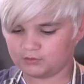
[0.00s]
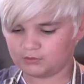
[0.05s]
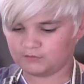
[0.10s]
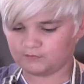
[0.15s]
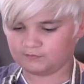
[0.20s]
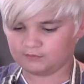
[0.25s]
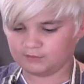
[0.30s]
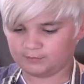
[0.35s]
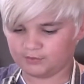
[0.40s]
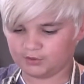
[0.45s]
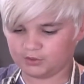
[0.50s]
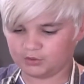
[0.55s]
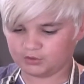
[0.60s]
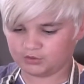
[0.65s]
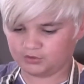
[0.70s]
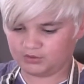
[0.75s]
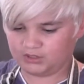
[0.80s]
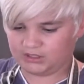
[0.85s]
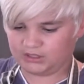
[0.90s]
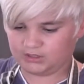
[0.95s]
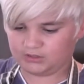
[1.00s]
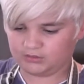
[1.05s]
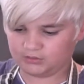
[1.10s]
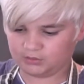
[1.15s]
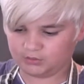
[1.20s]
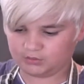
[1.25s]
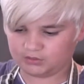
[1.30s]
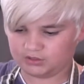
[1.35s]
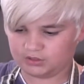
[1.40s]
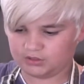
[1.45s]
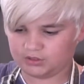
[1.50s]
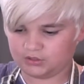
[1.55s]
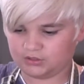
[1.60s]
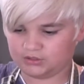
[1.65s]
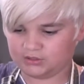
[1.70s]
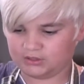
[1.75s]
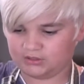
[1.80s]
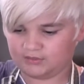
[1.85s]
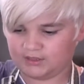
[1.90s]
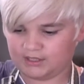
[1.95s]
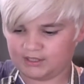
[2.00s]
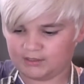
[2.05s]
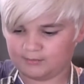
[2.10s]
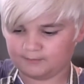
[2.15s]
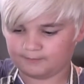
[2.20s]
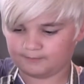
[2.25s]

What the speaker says: Flip those so those can take like that.